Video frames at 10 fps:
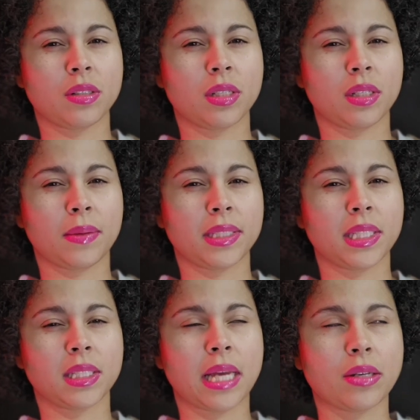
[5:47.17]
I think about
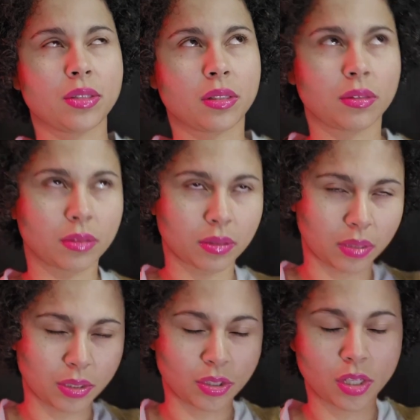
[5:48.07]
6,000.
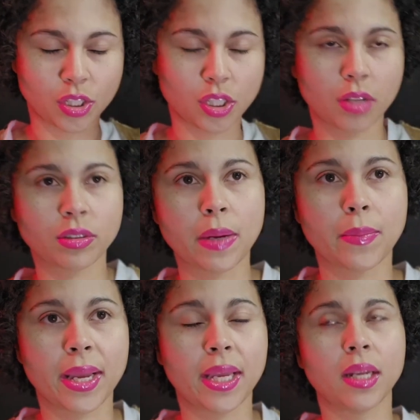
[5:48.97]
Just off the top of
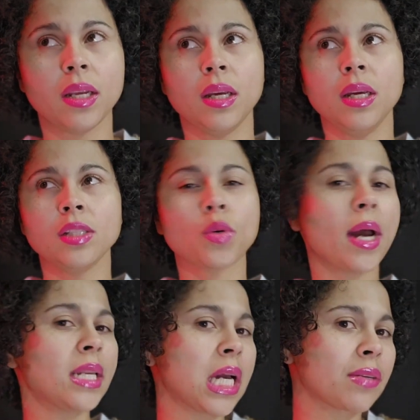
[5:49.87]
my head, do
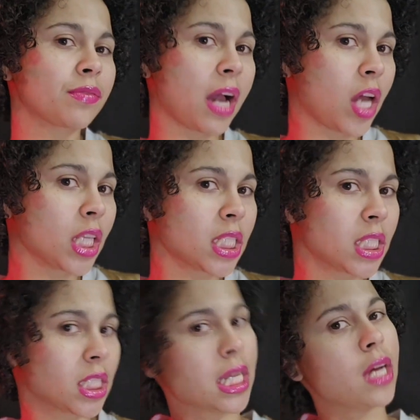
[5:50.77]
I not file that
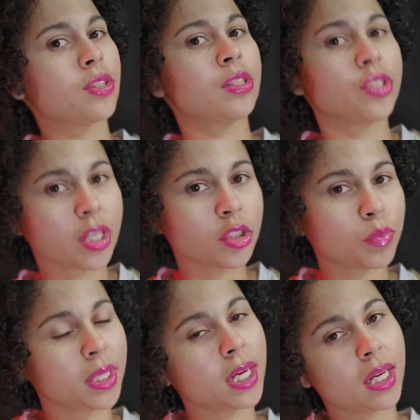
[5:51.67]
6,000
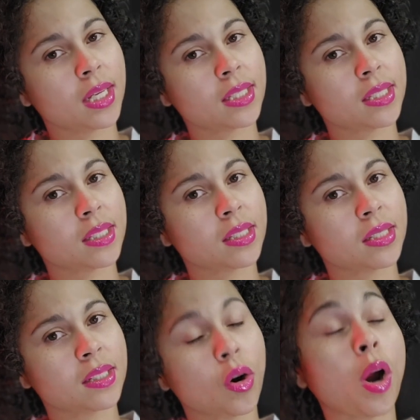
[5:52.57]
just because?
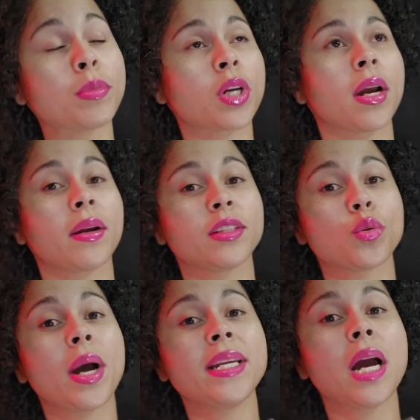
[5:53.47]
Or I'm sorry,
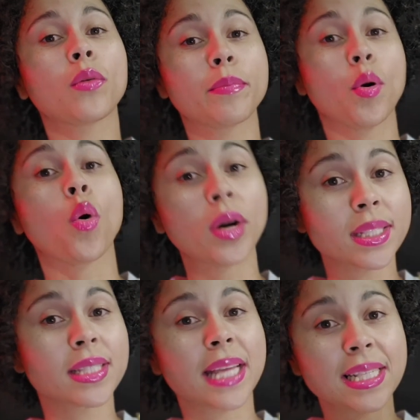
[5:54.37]
do I not
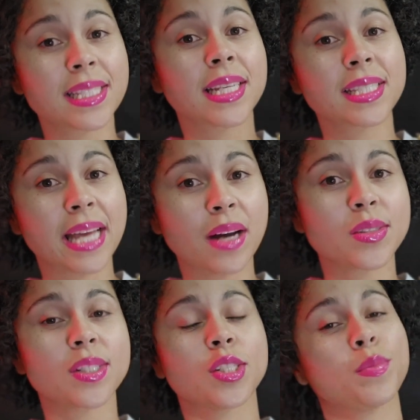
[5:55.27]
report that
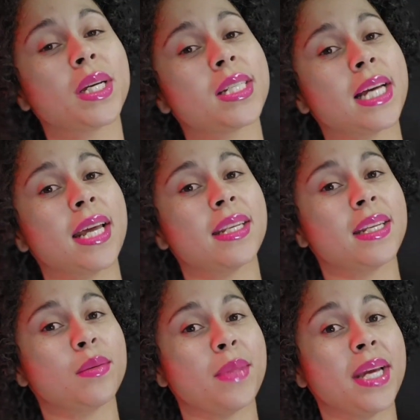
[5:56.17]
6,000 just because I
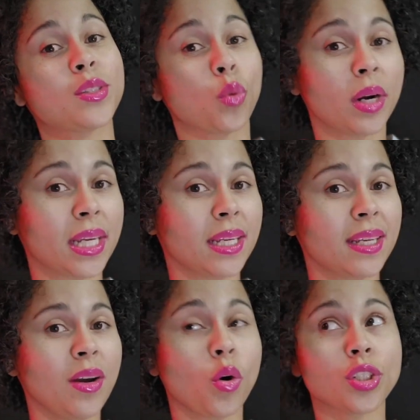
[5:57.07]
didn't make 20,
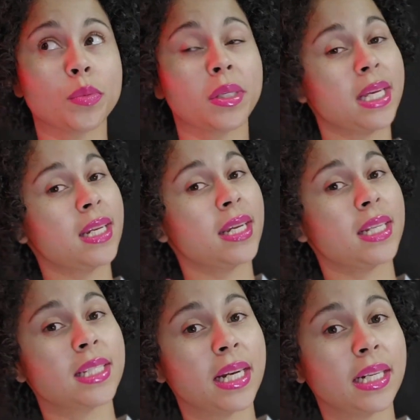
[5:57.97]
or just because I didn't get
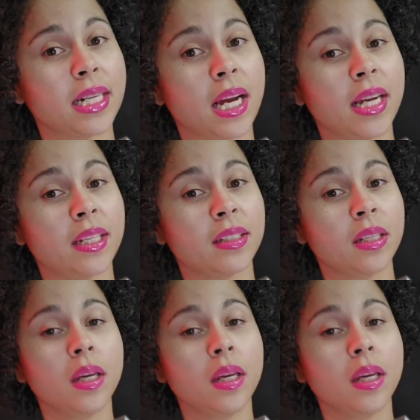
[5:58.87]
a 1099?